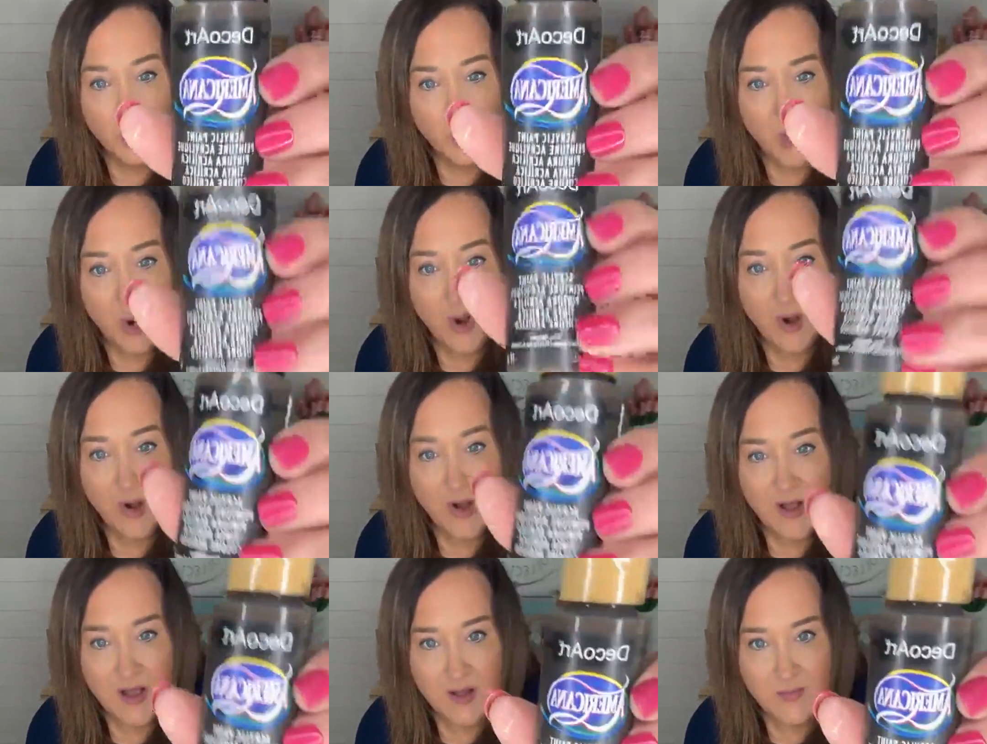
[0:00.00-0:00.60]

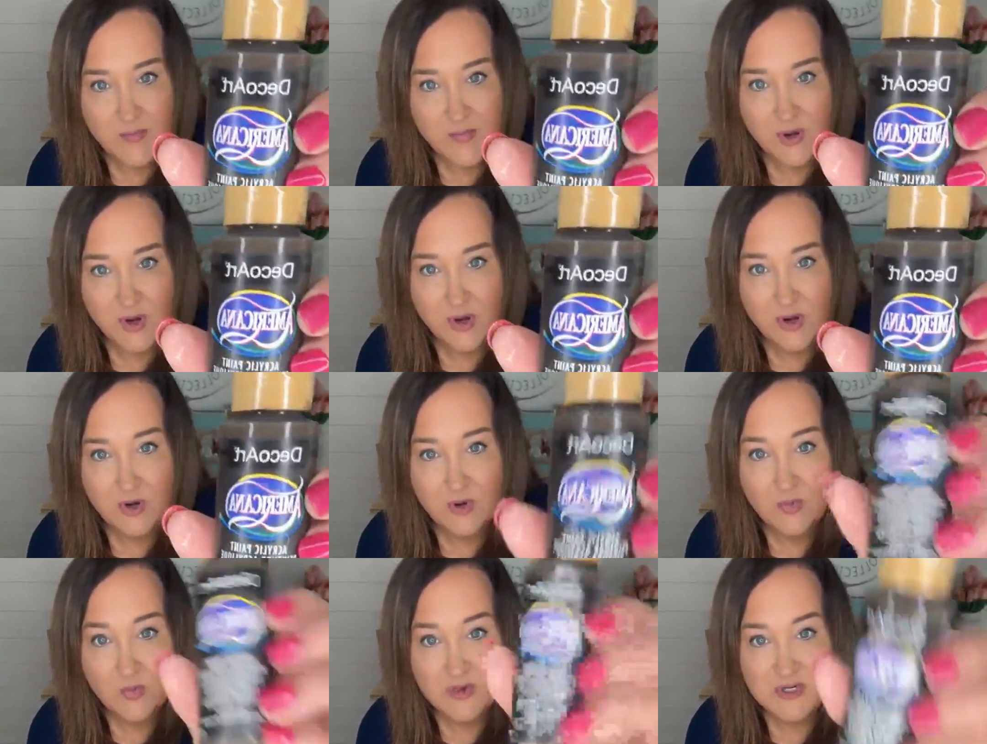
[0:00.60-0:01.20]
Raw
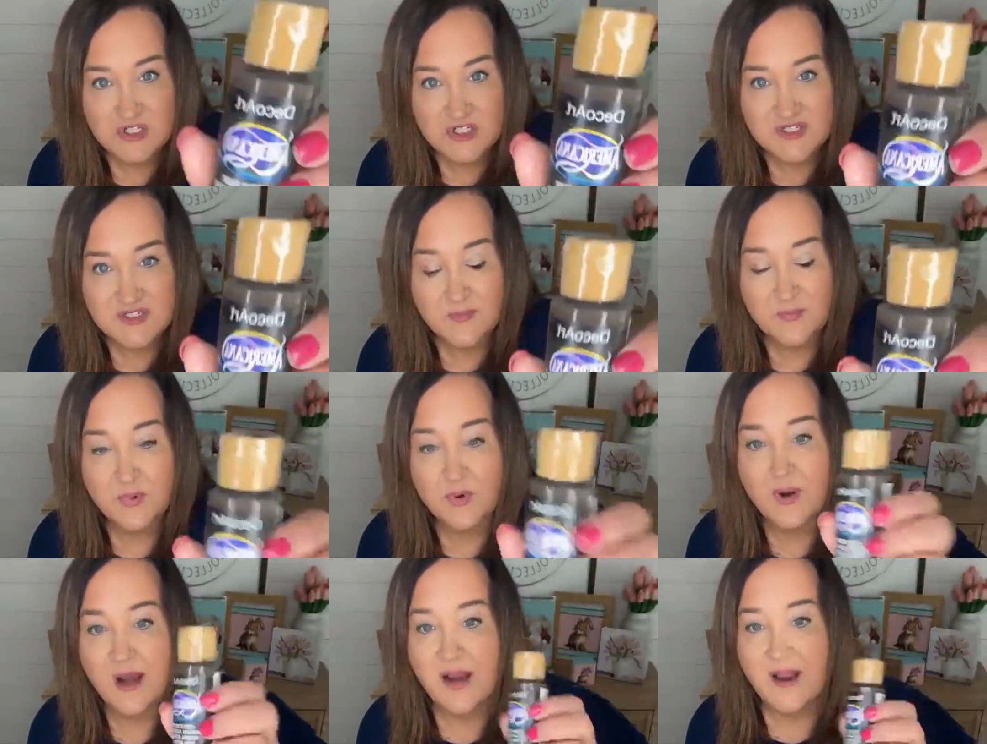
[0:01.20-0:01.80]
Umber, which is a
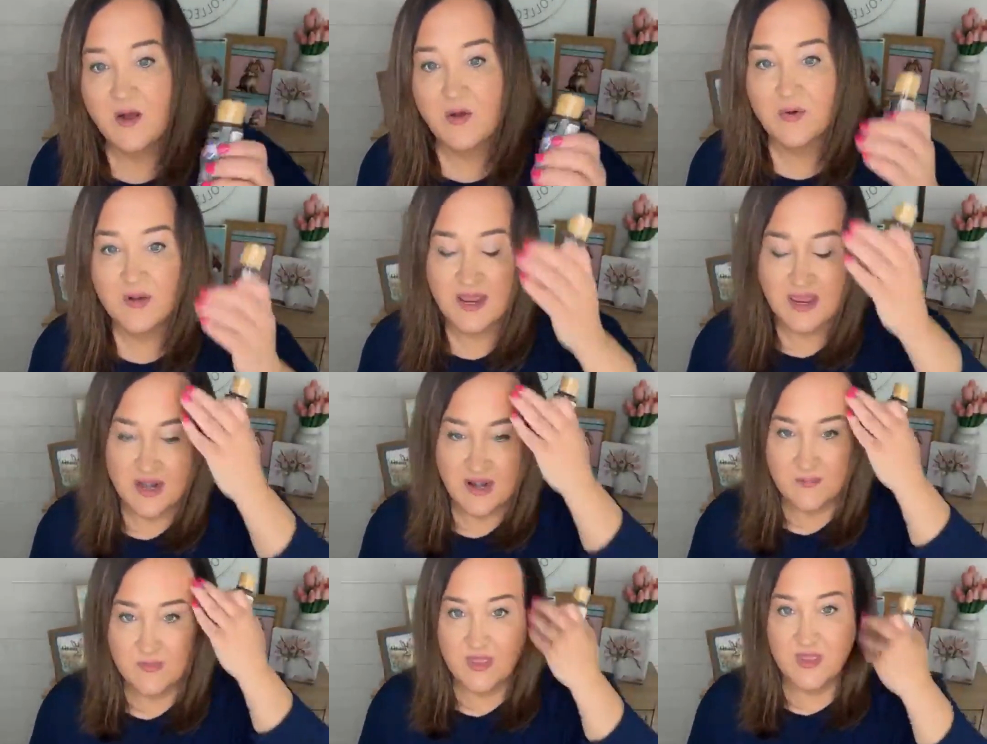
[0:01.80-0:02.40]
brown,
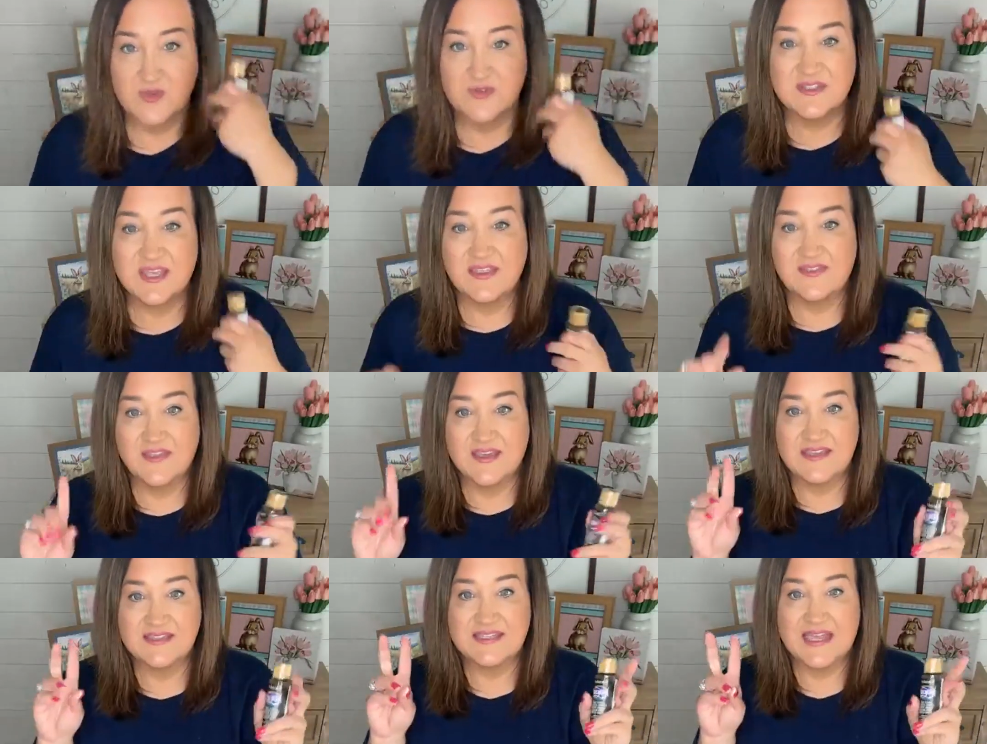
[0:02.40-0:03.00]
and I'm
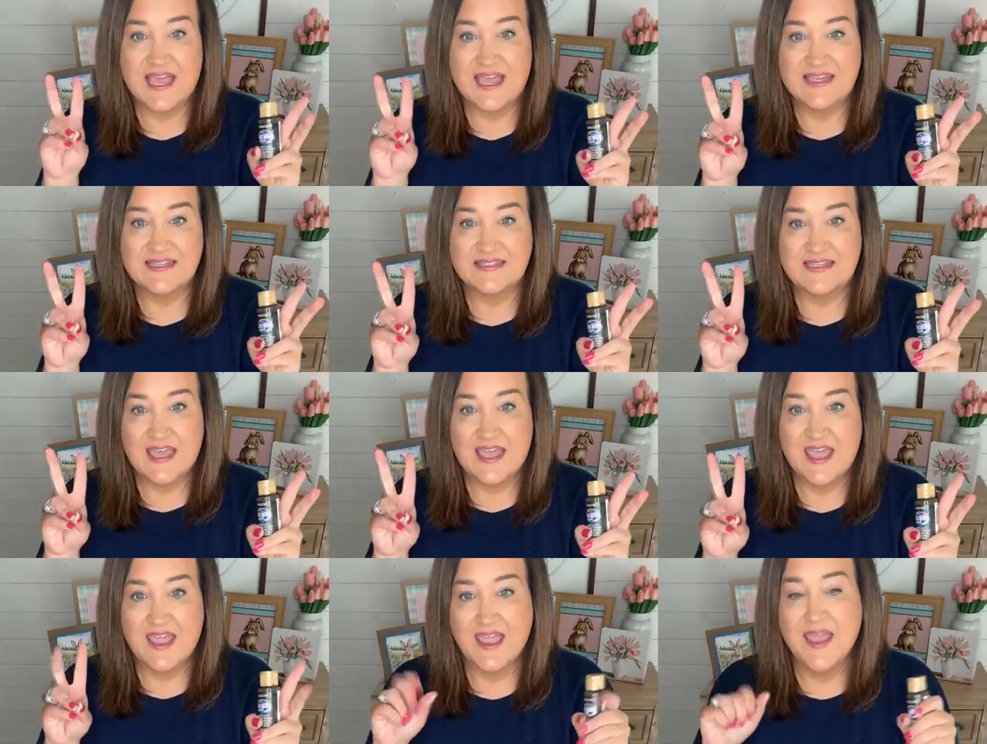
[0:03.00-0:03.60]
using this as
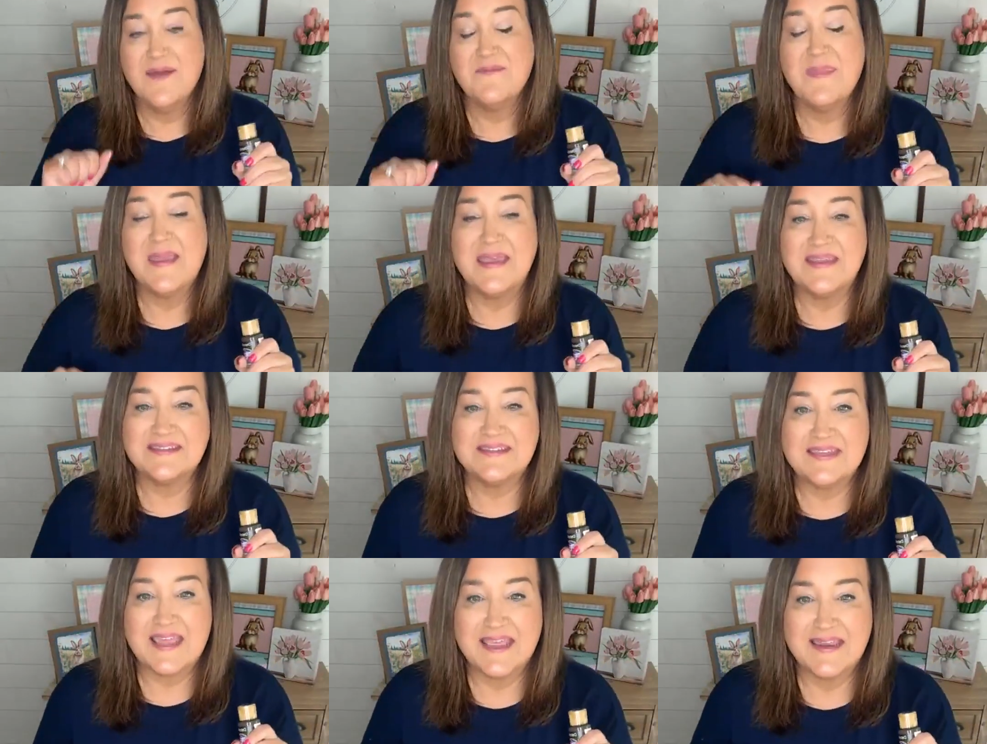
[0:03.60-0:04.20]
me
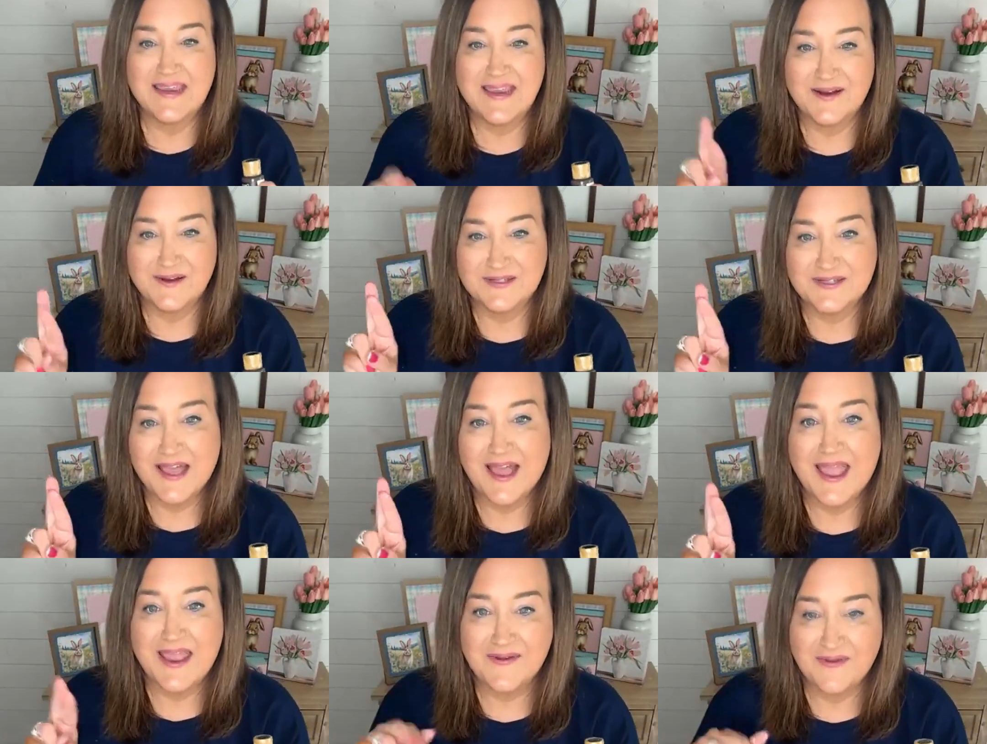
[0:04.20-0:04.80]
and Sandy are
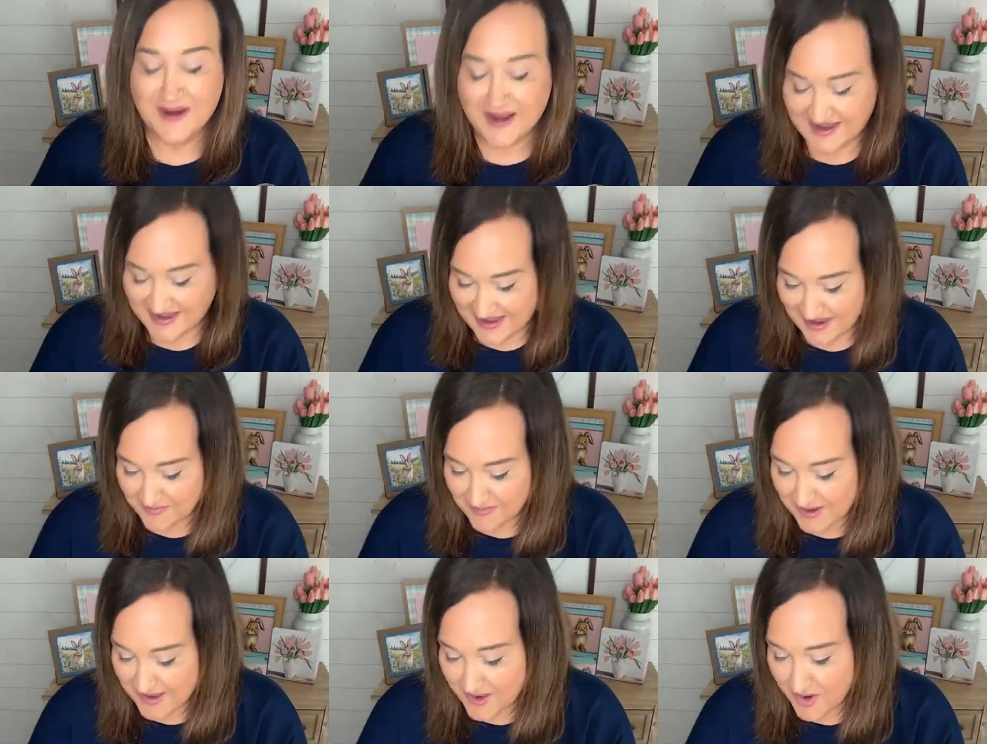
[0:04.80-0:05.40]
tight, right?
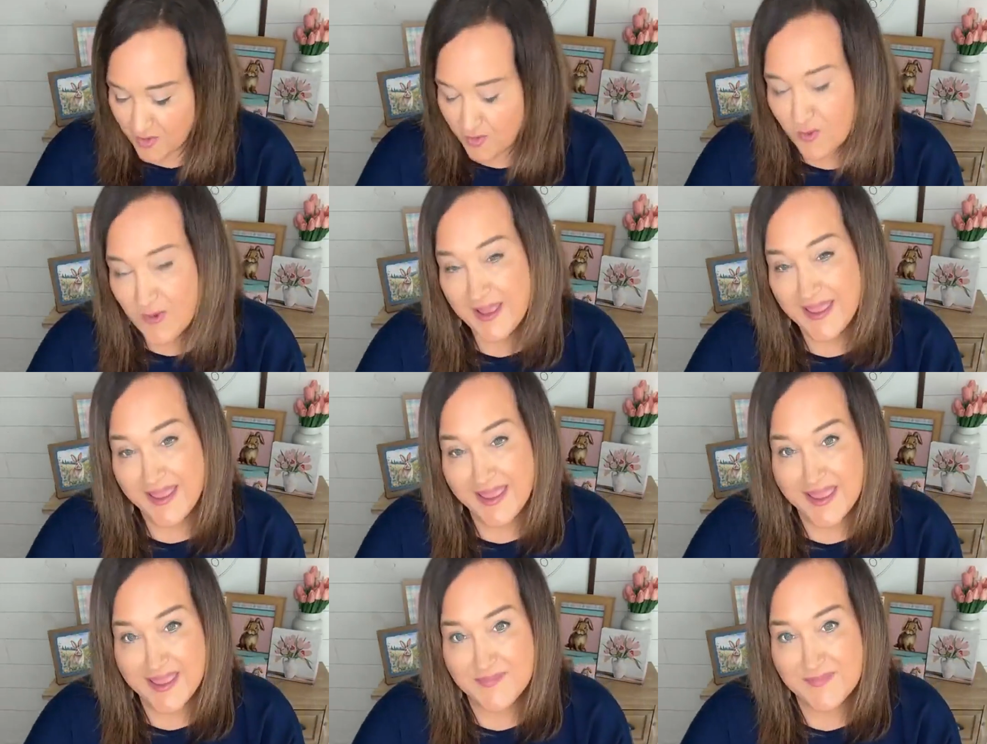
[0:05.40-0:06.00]
Yeah, we go
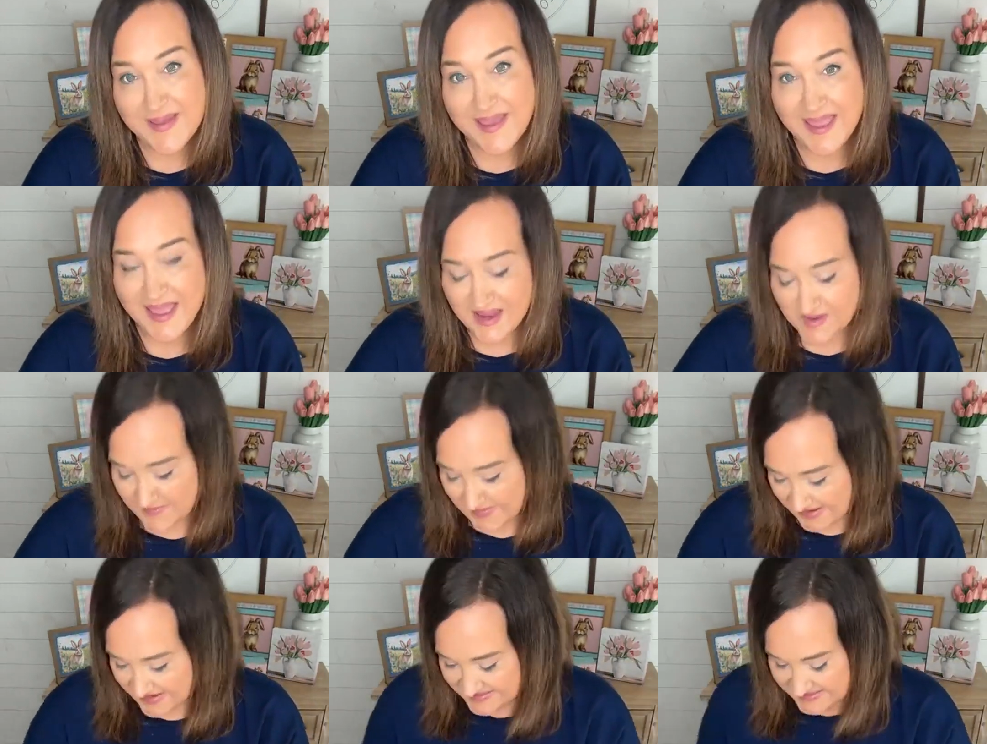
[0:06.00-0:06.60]
way
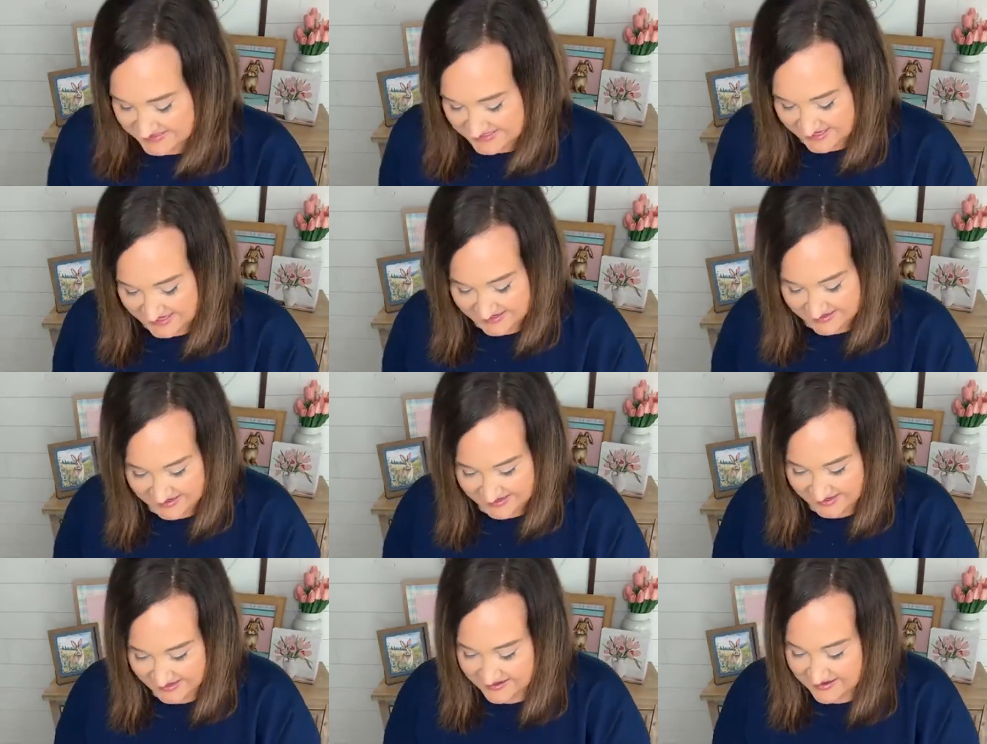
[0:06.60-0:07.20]
back, me and
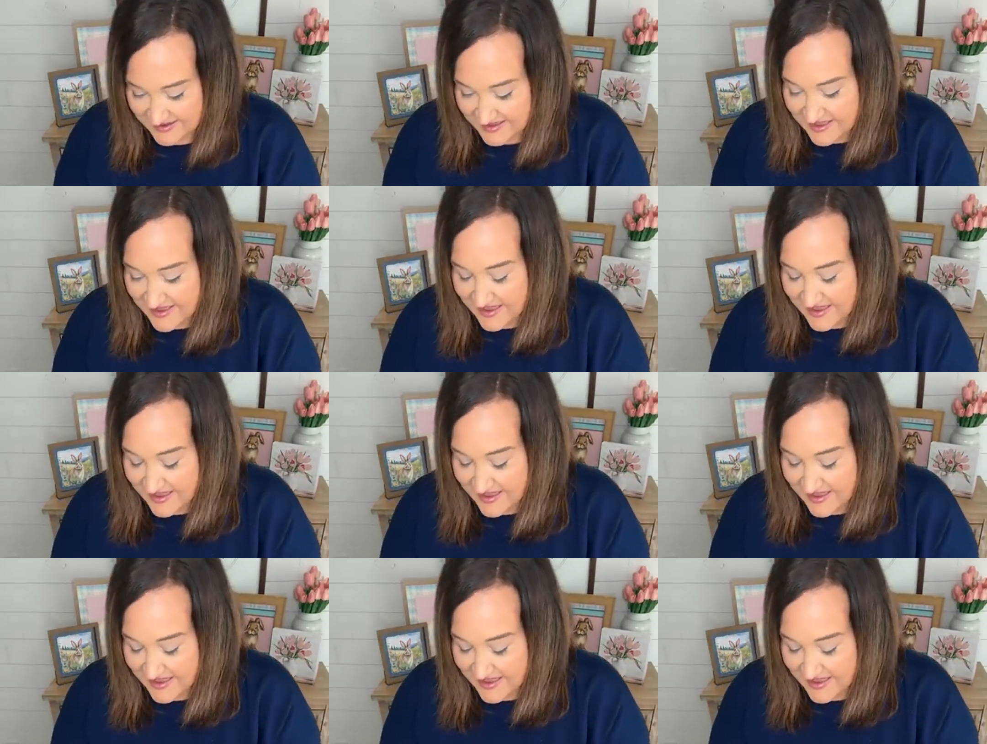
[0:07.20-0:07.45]
Sandy.